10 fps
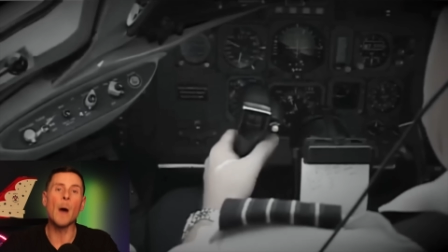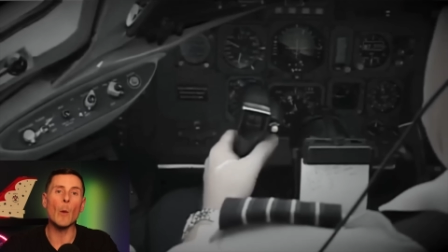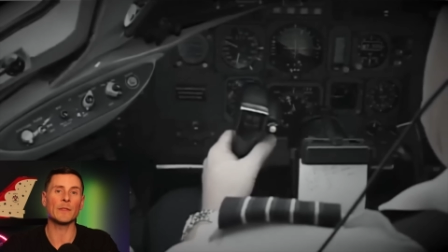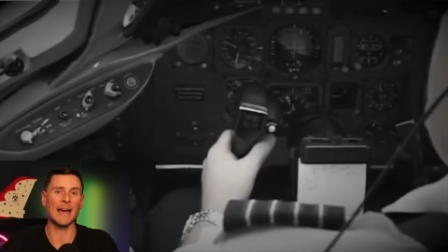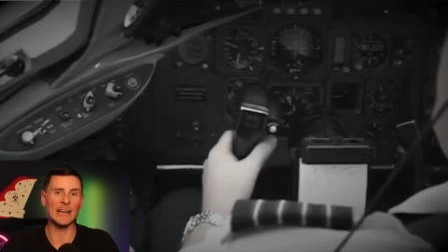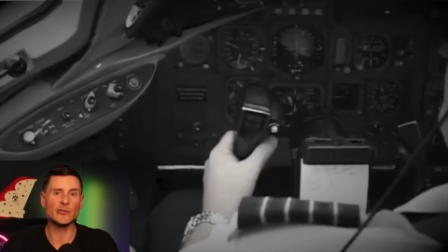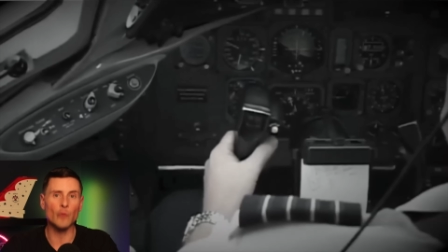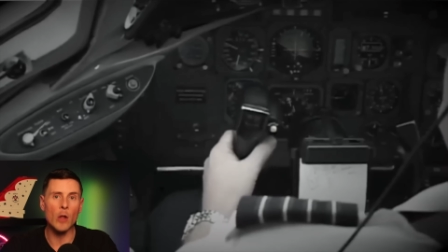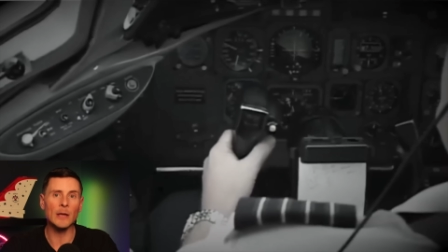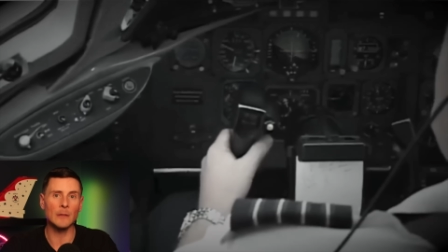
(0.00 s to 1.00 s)
But with the
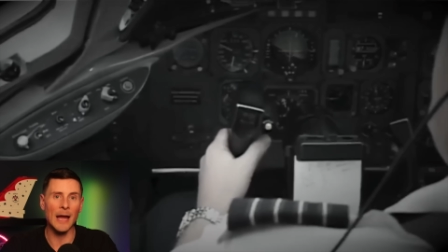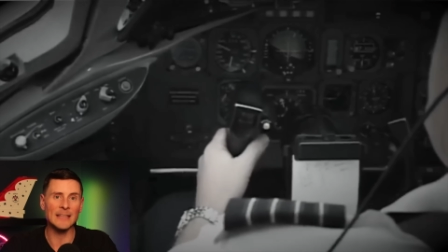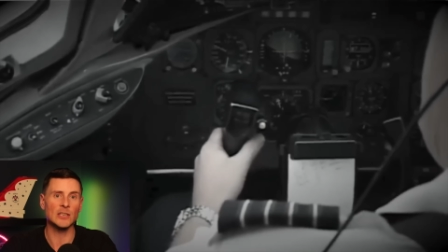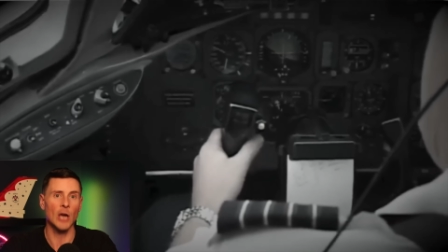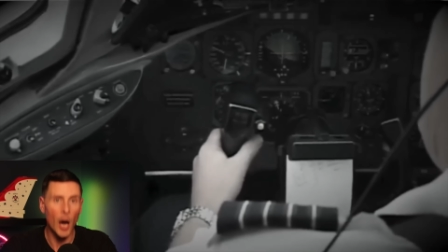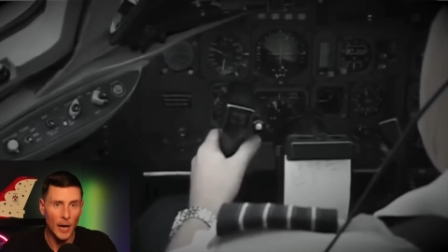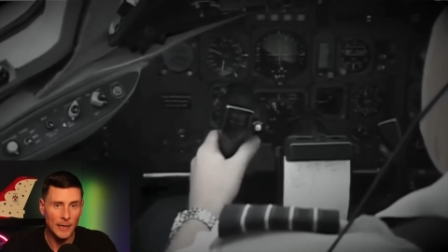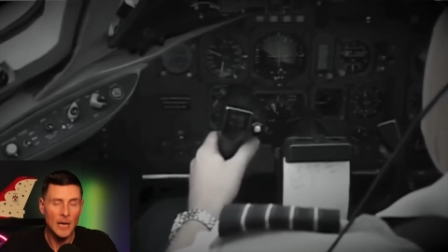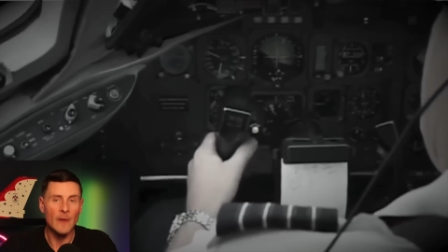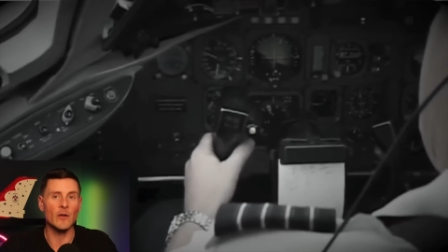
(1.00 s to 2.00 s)
hydraulic lines
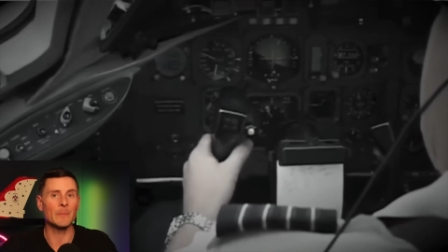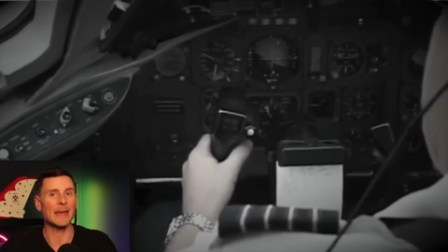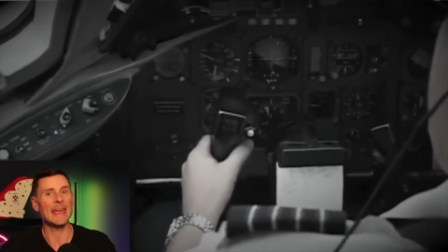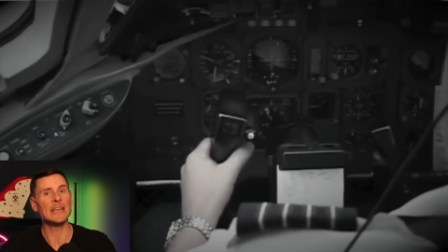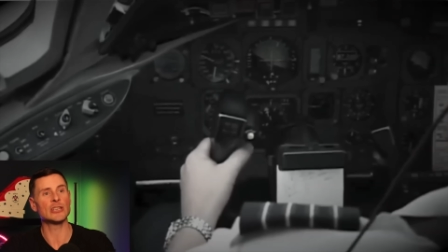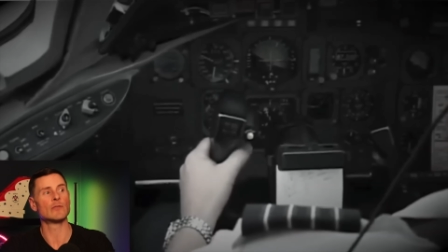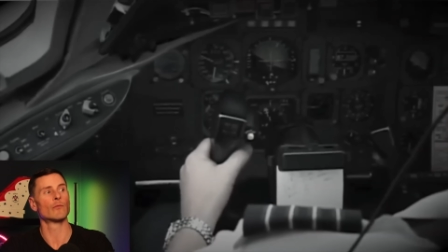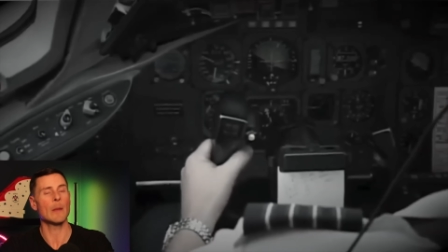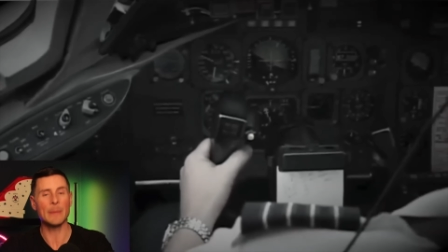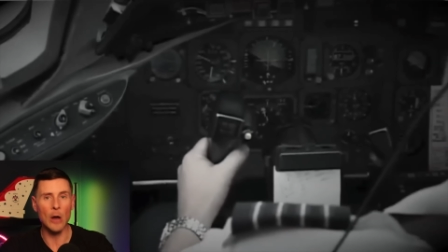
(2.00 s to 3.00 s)
cut from that
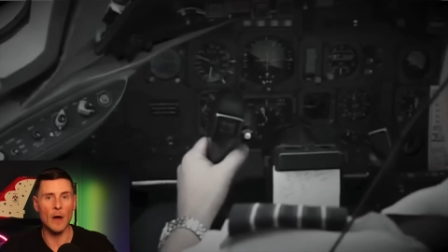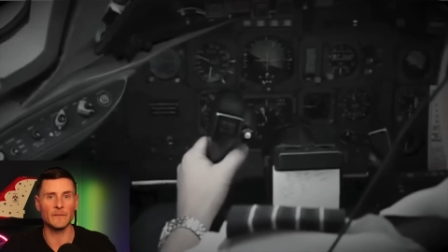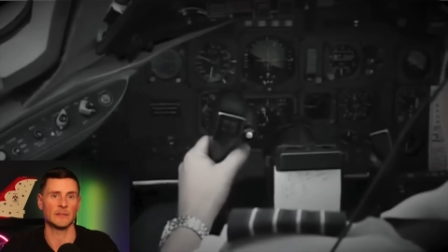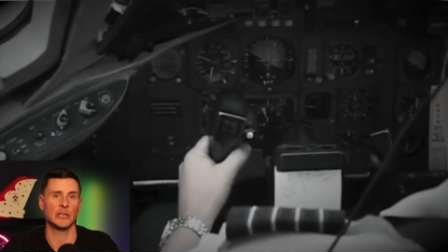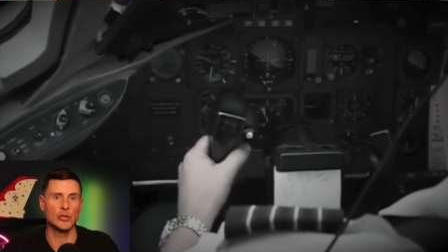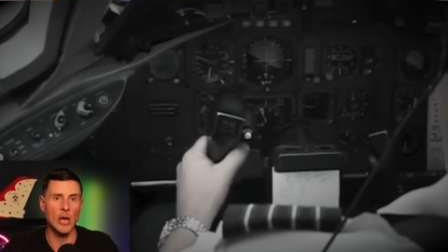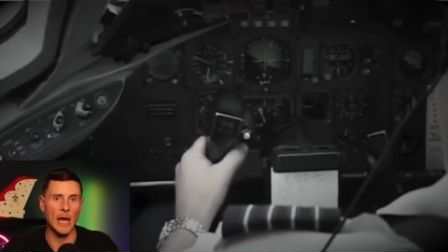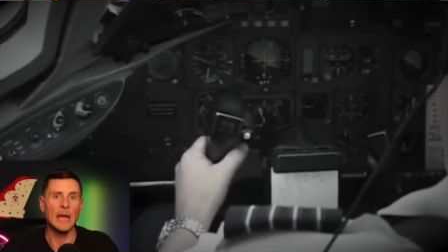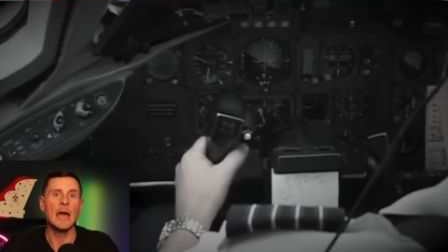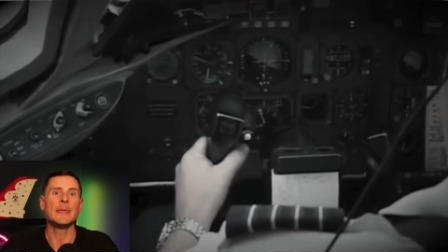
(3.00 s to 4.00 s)
engine ripping off of the
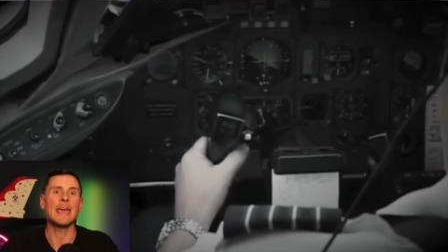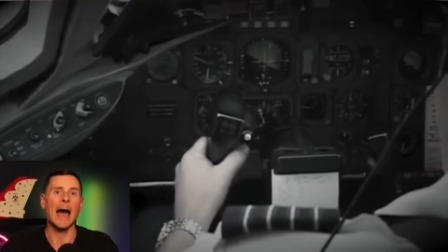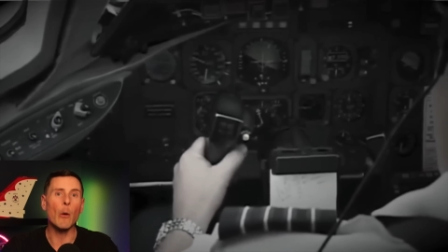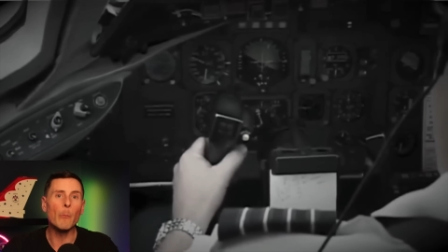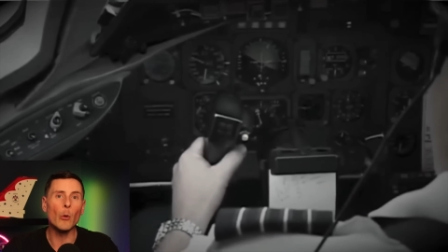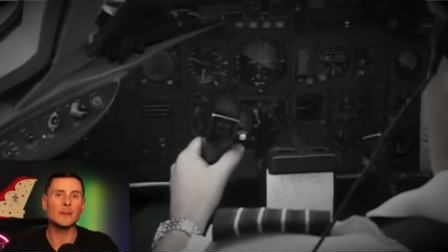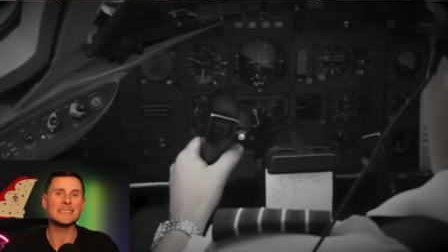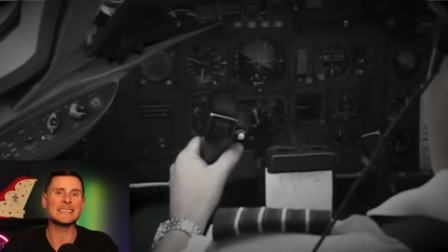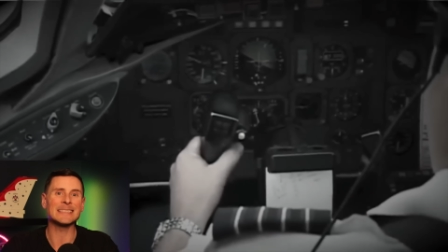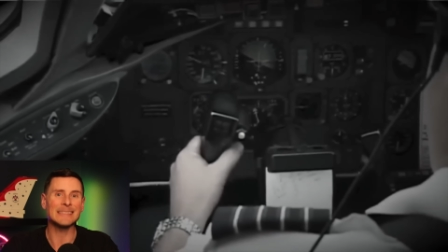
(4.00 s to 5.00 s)
jet, the outboard
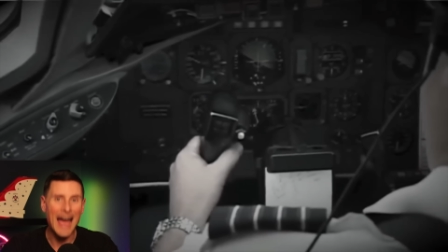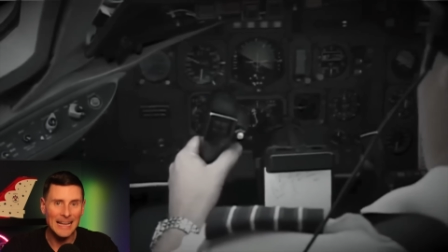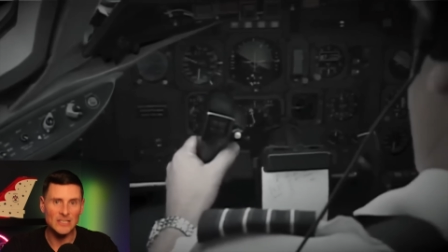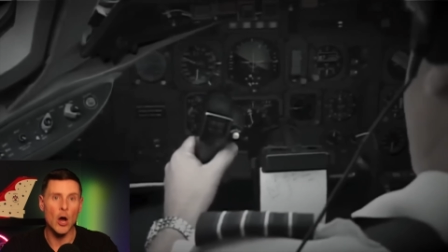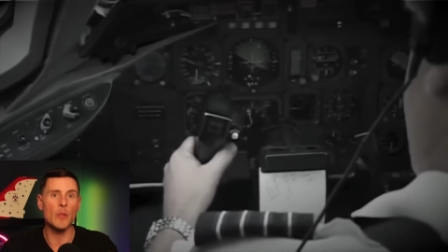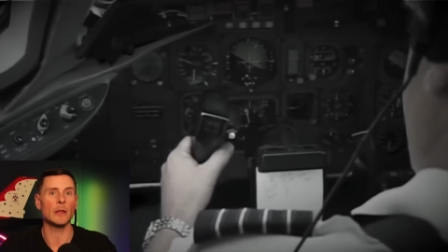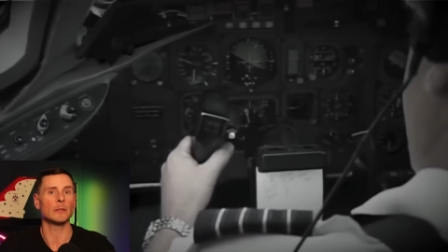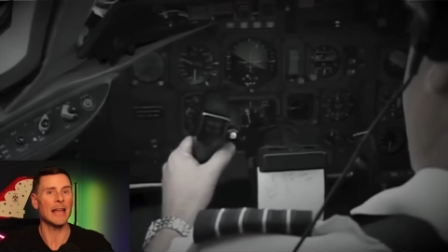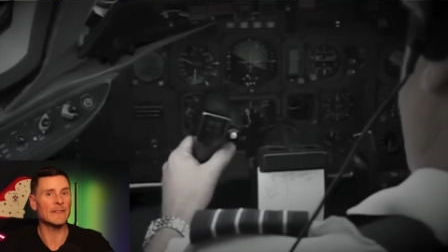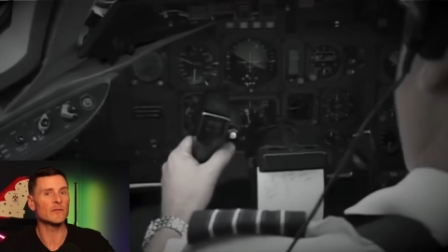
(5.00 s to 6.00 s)
slats on the
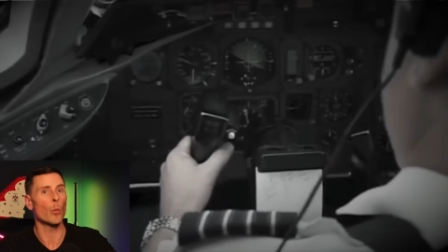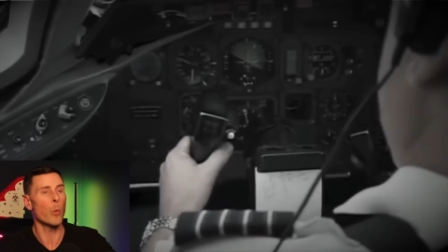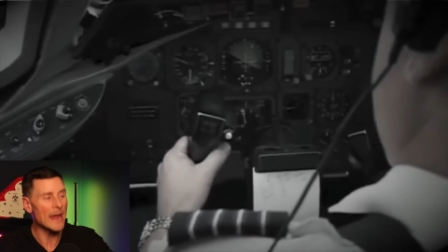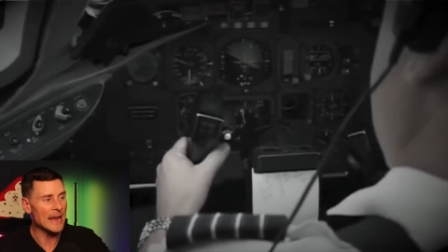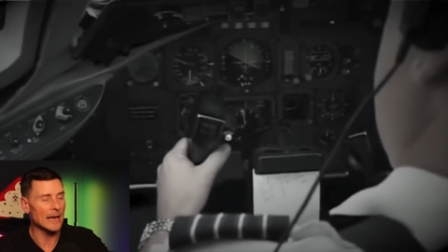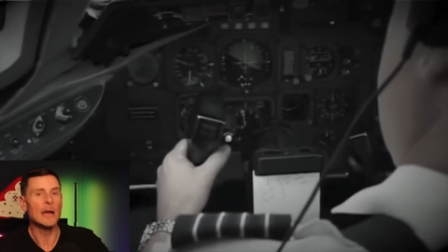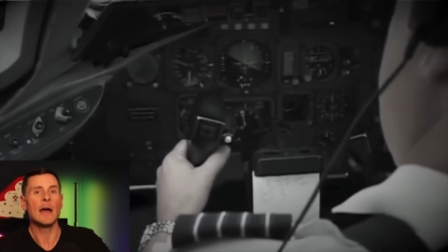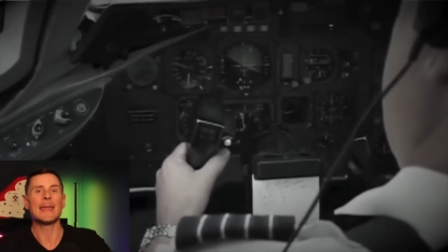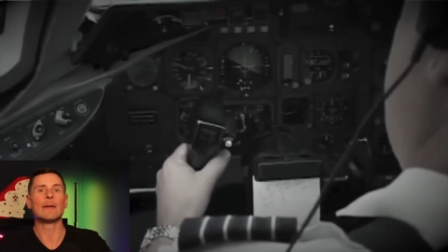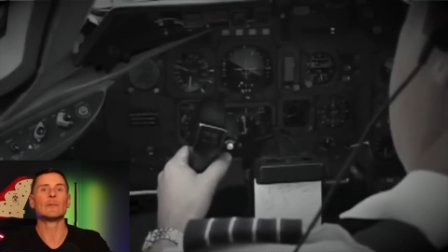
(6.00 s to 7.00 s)
left wing,
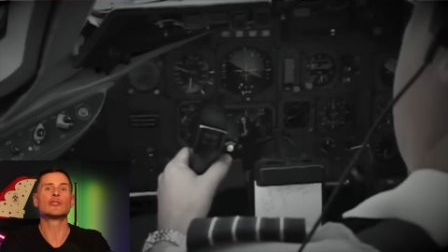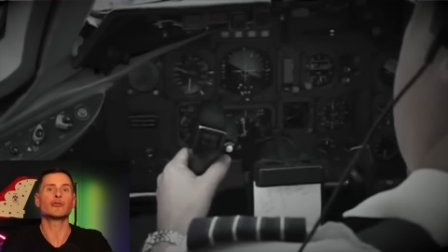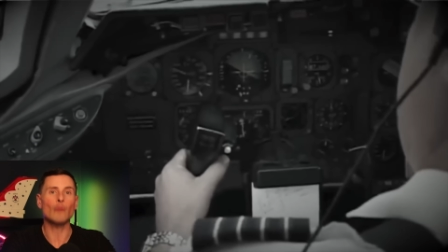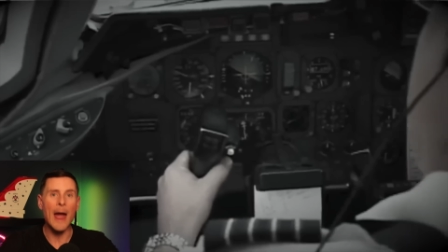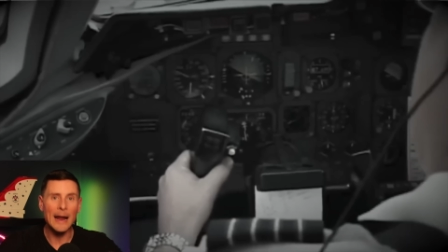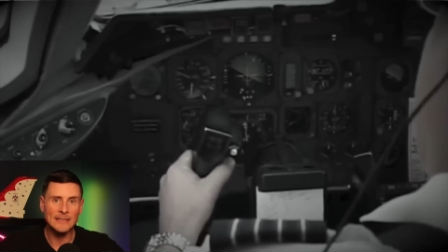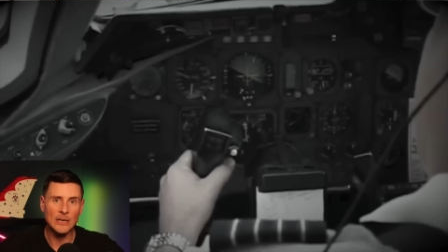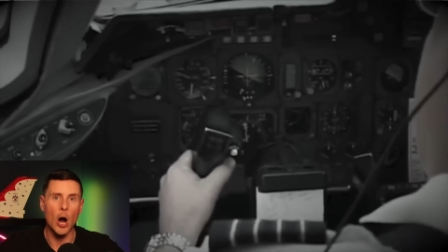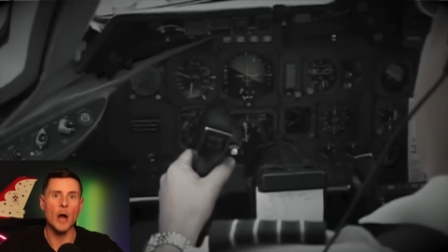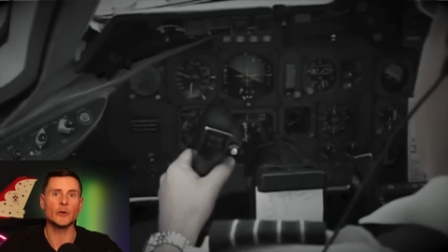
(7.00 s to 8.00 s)
they
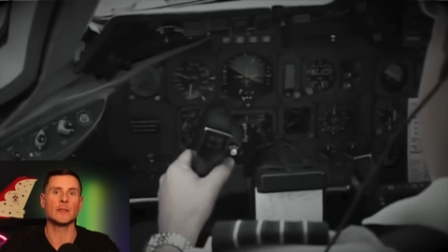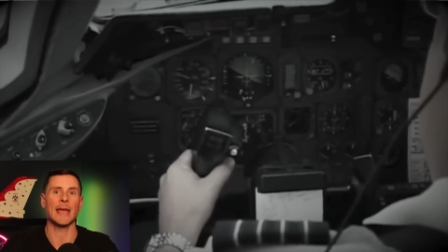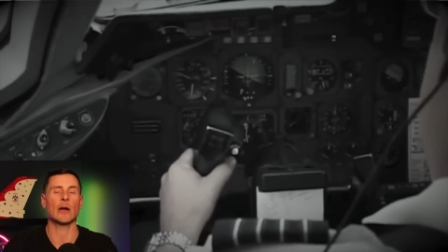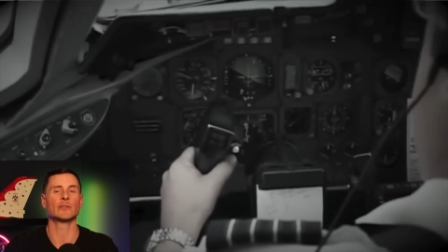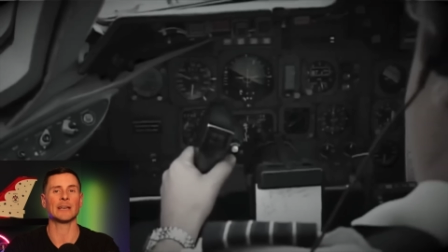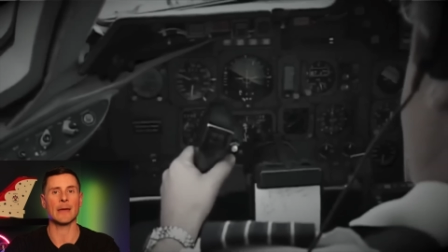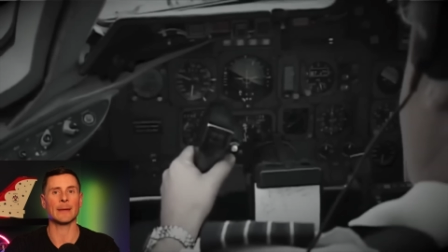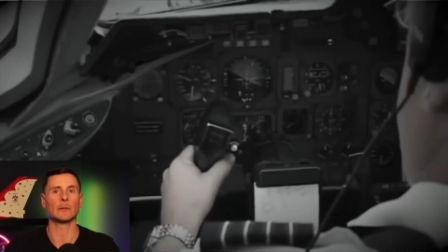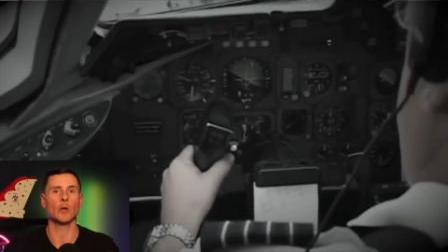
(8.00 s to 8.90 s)
retracted under the aerodynamic